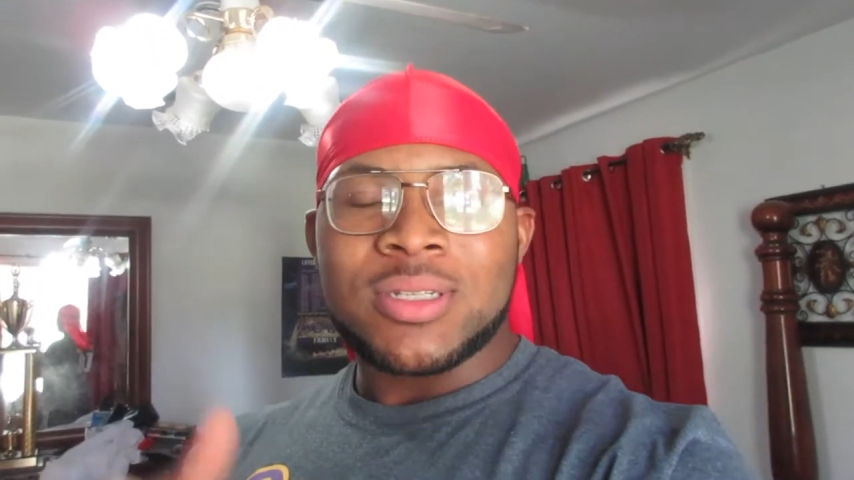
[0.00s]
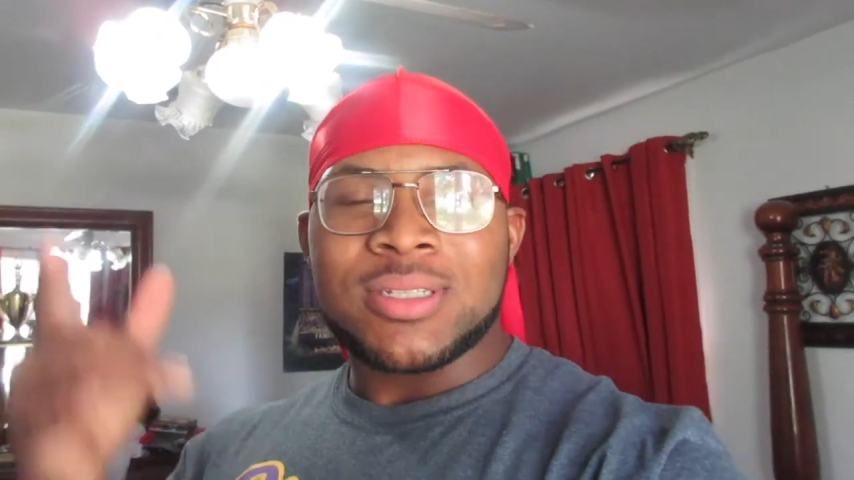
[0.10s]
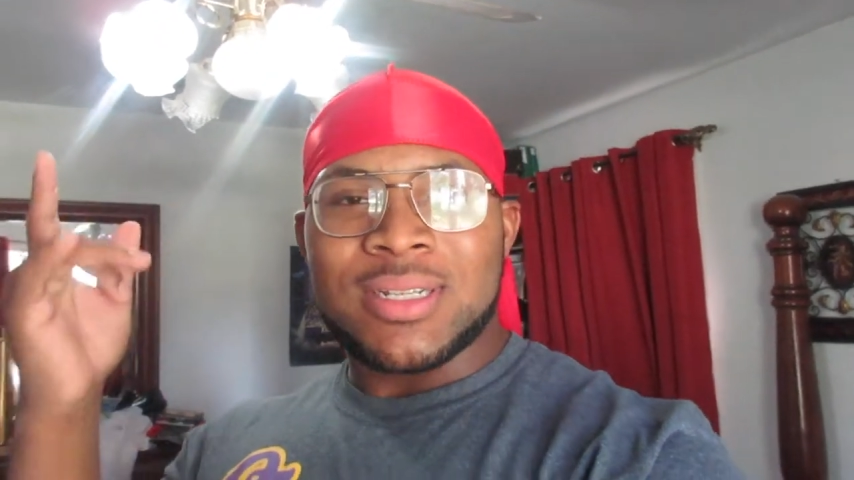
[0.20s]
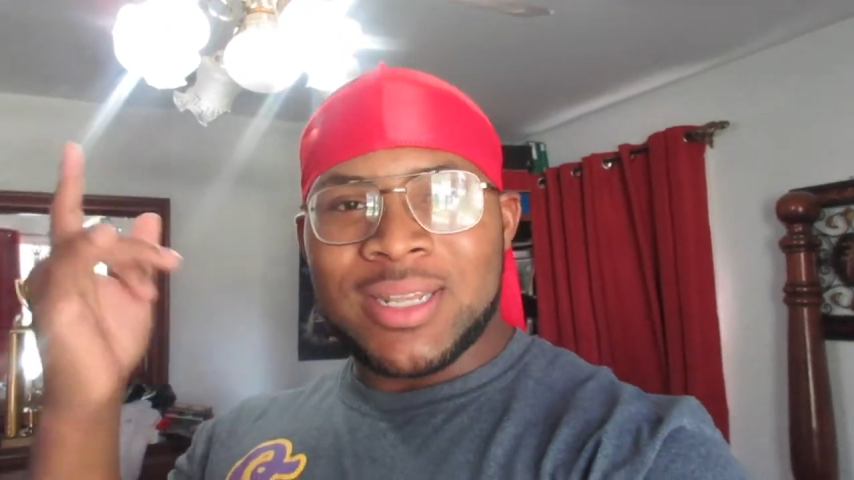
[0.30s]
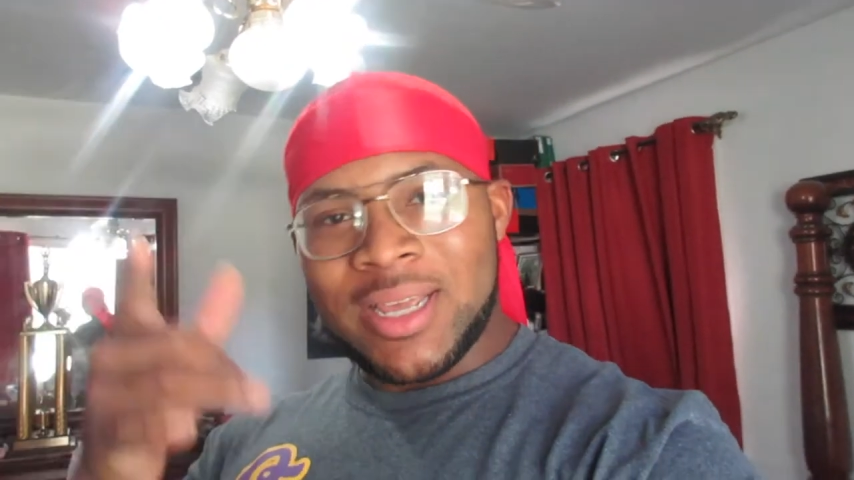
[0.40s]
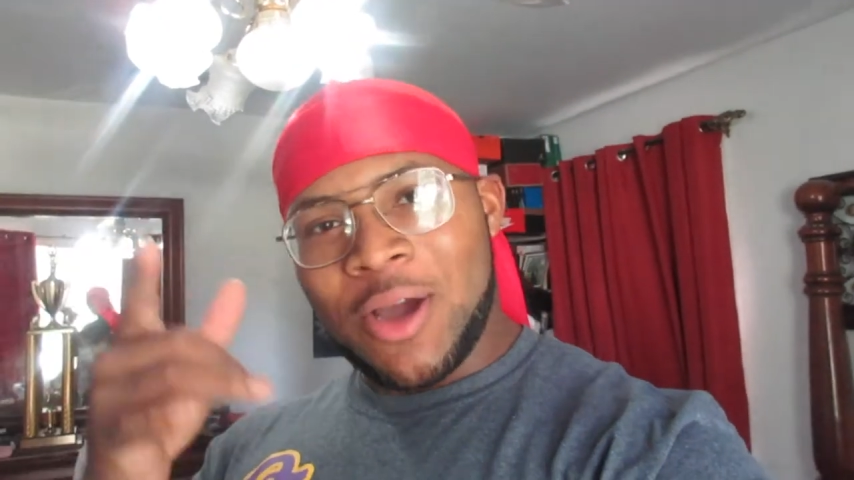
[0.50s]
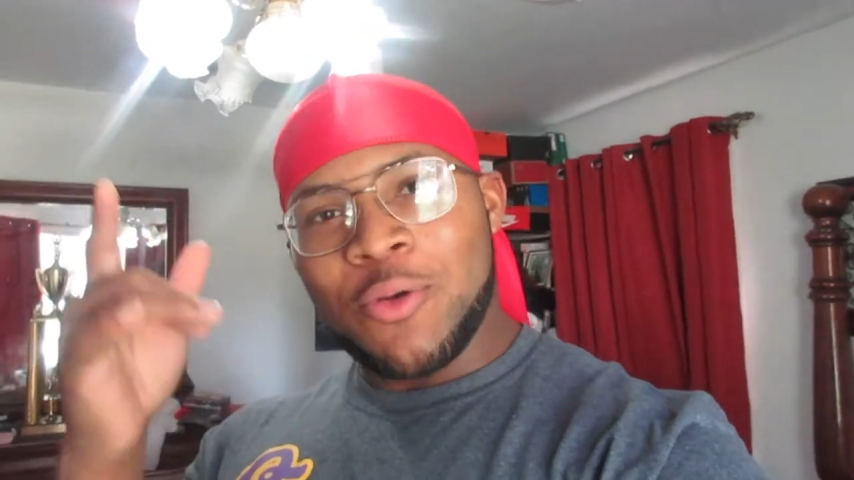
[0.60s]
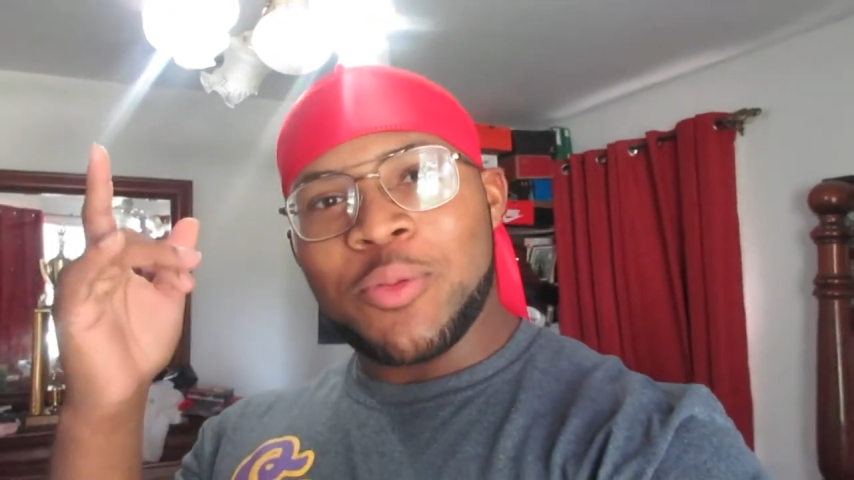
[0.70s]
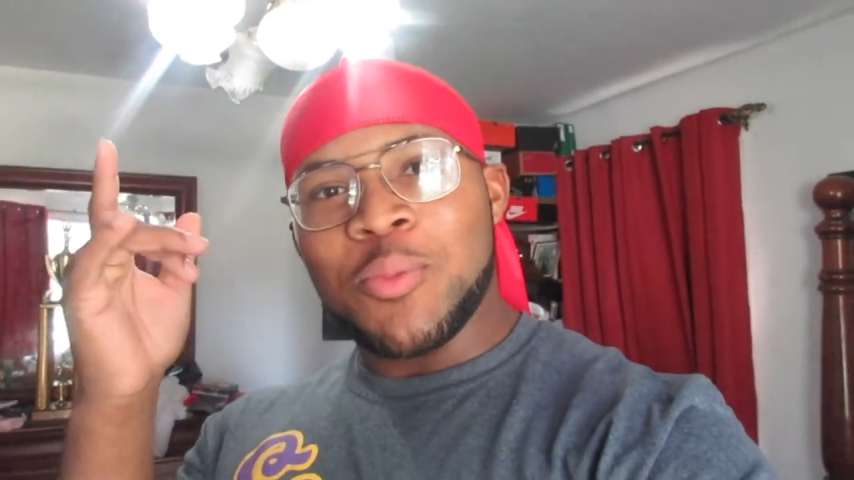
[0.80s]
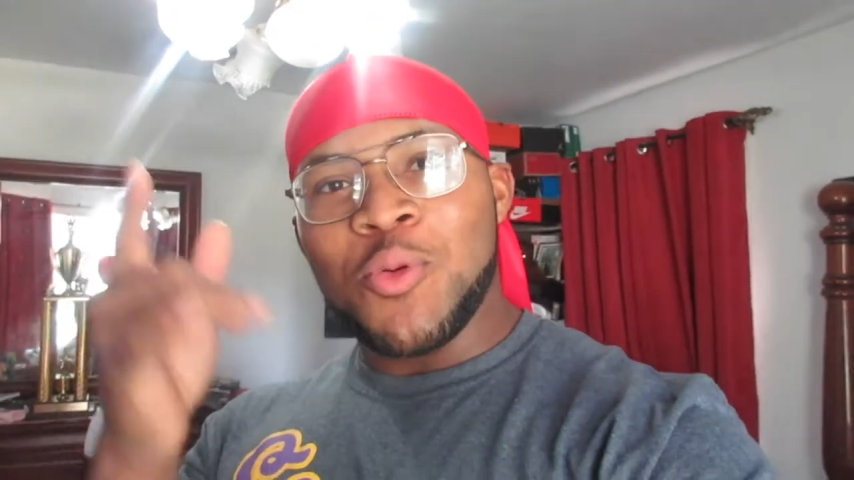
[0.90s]
Today I
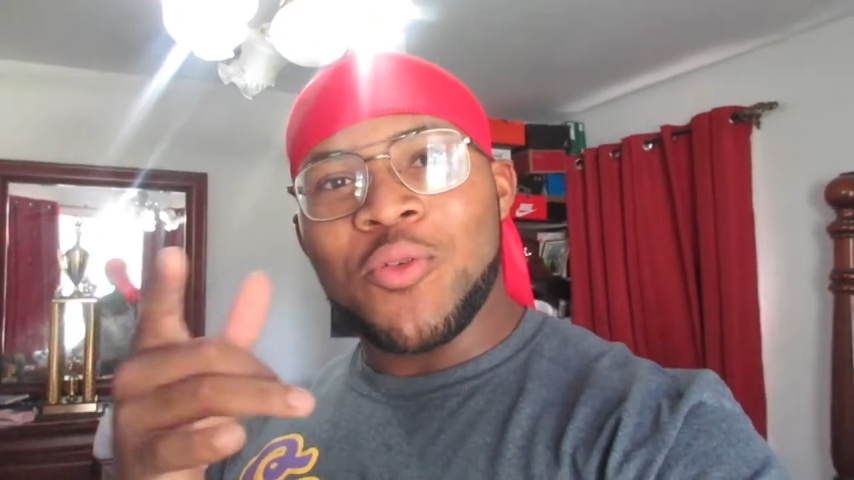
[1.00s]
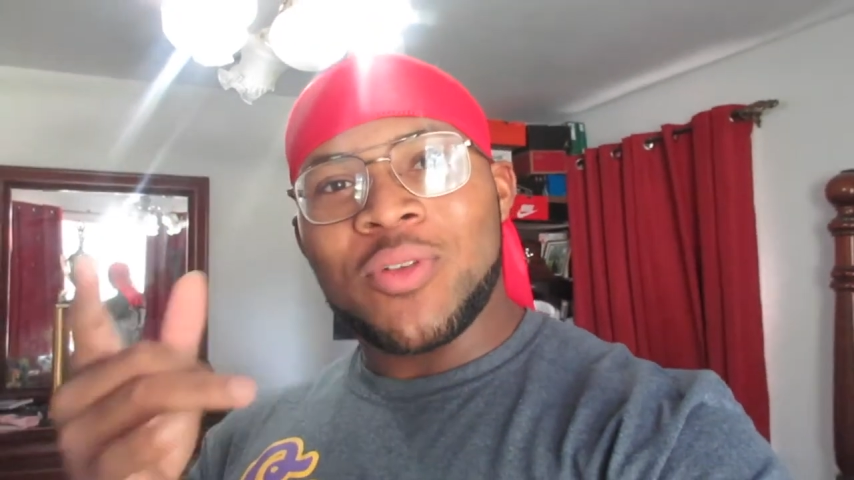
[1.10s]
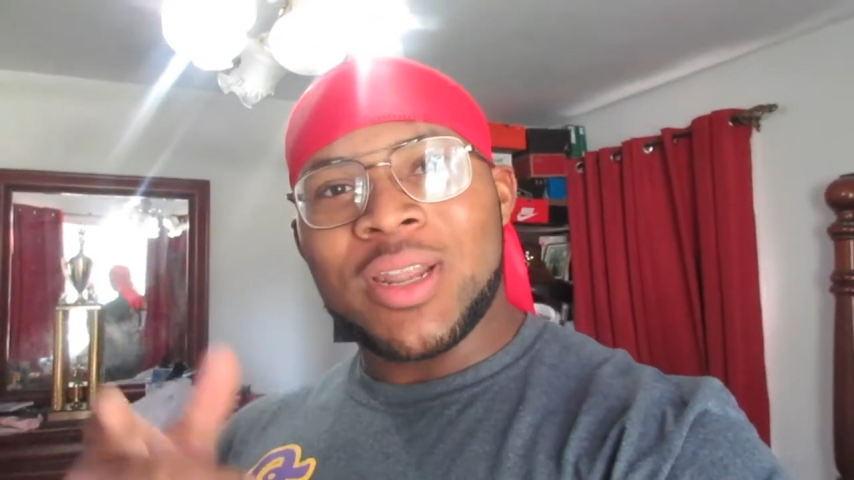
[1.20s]
will be moving